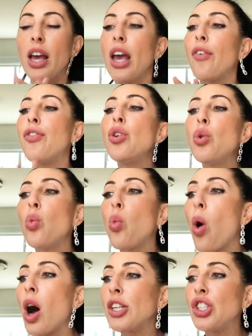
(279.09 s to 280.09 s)
If you
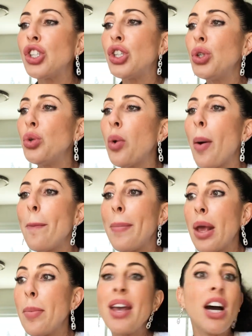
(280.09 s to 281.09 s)
want to
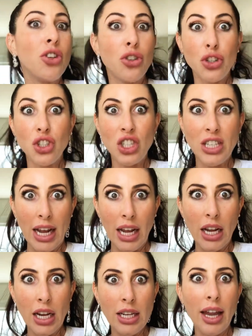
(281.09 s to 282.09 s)
maybe
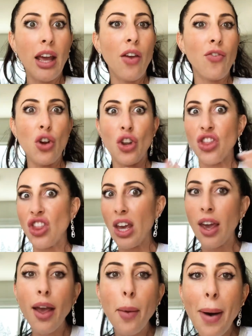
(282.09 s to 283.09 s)
understand, if you're
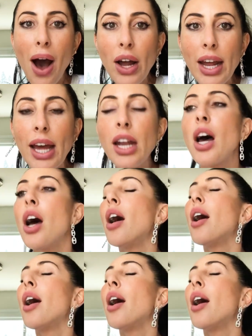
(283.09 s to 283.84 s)
thinking about it,